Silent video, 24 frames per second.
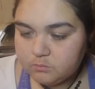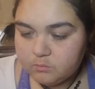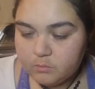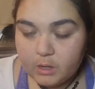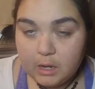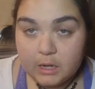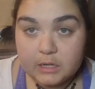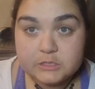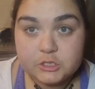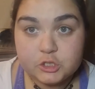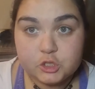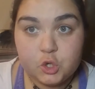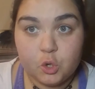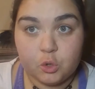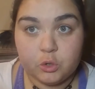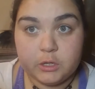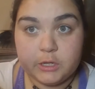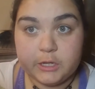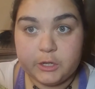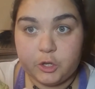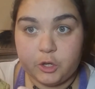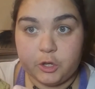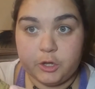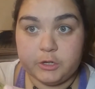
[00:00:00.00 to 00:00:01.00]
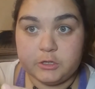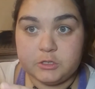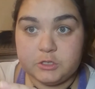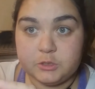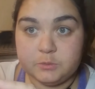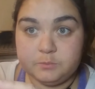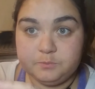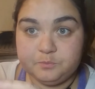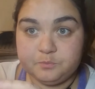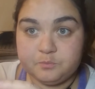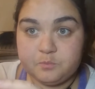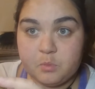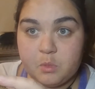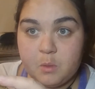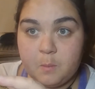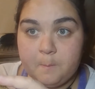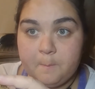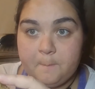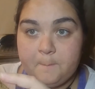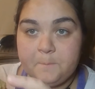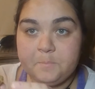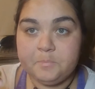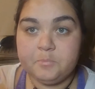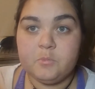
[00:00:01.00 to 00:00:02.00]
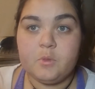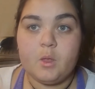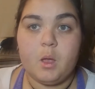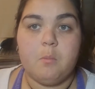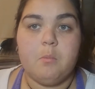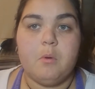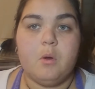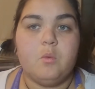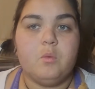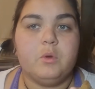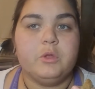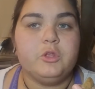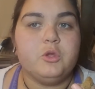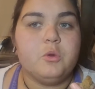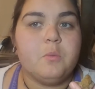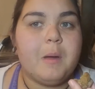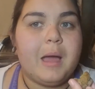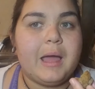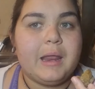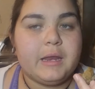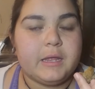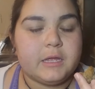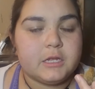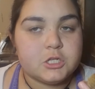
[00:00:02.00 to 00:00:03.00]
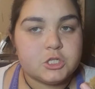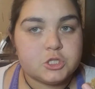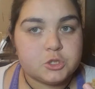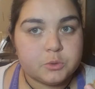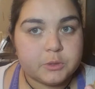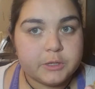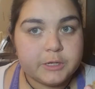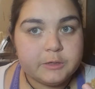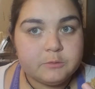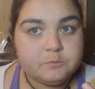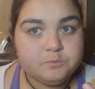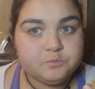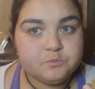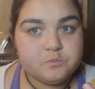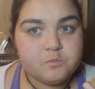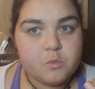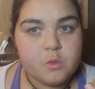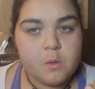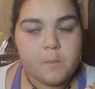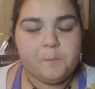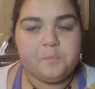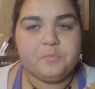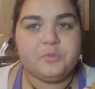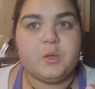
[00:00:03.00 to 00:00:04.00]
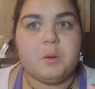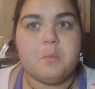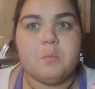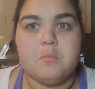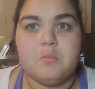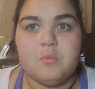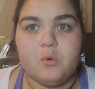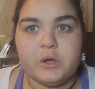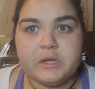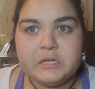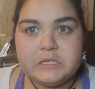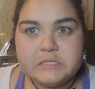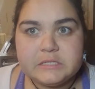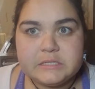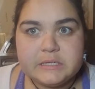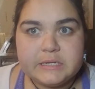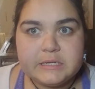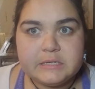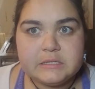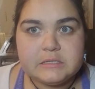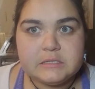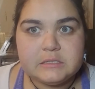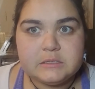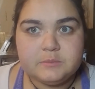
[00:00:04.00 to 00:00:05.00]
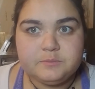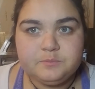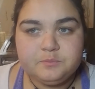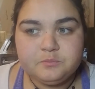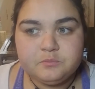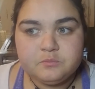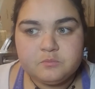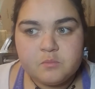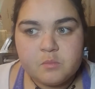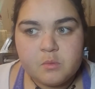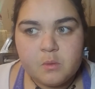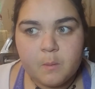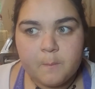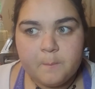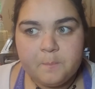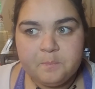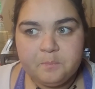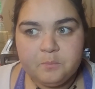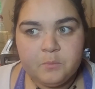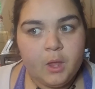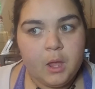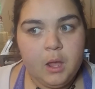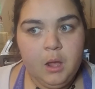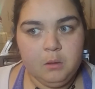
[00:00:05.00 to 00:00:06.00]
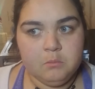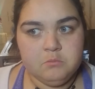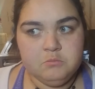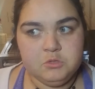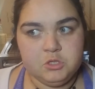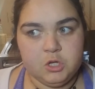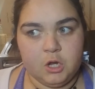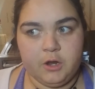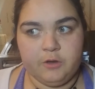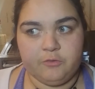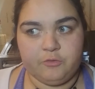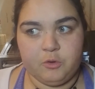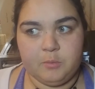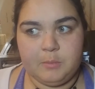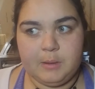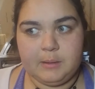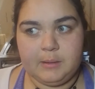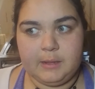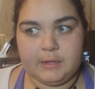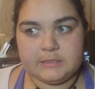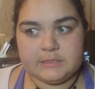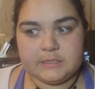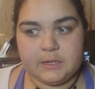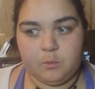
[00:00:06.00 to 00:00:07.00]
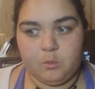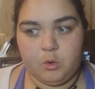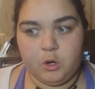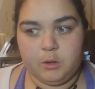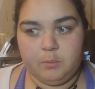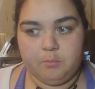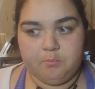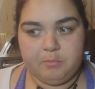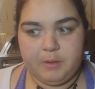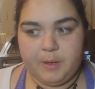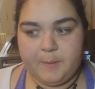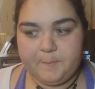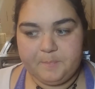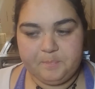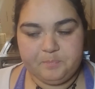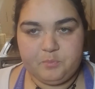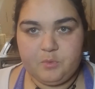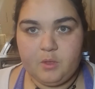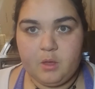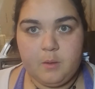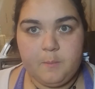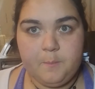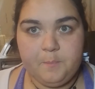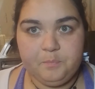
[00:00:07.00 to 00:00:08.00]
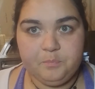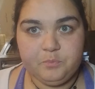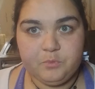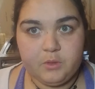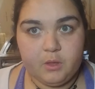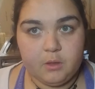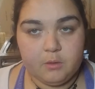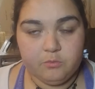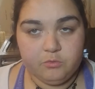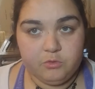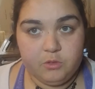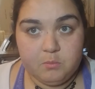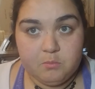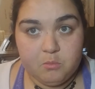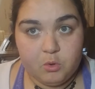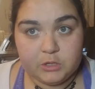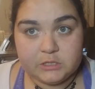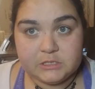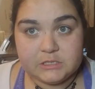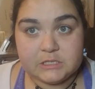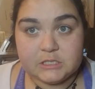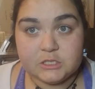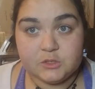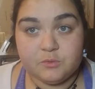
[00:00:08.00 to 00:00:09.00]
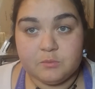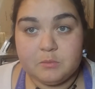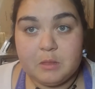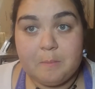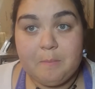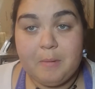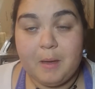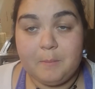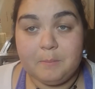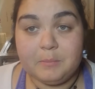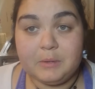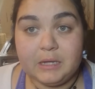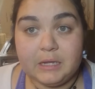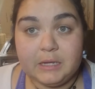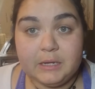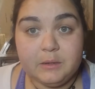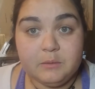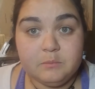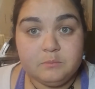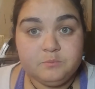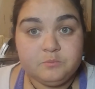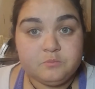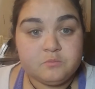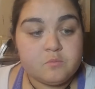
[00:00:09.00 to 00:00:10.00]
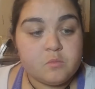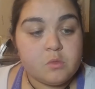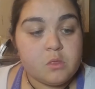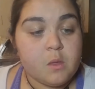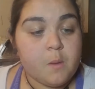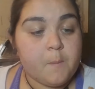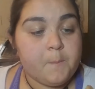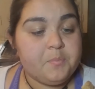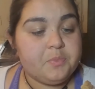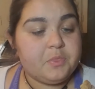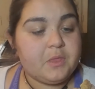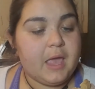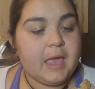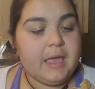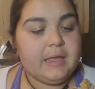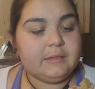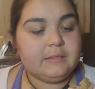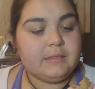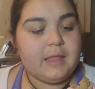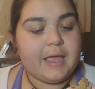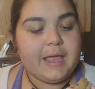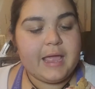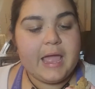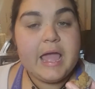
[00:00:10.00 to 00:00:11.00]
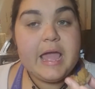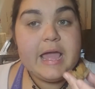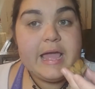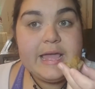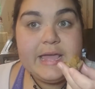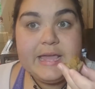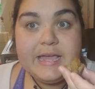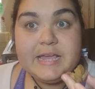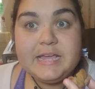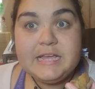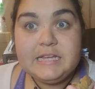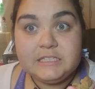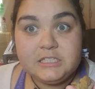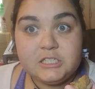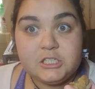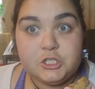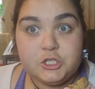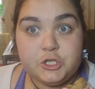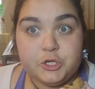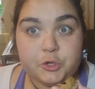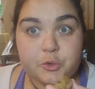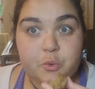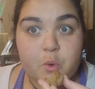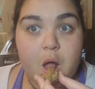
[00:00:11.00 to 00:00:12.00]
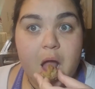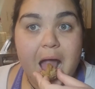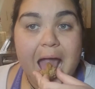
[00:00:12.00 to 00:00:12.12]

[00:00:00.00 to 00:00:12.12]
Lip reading: it's totally cooked, but when you bite into it, the moistness, sorry if nobody likes that word, but the moistness from the pumpkin, it like hits you.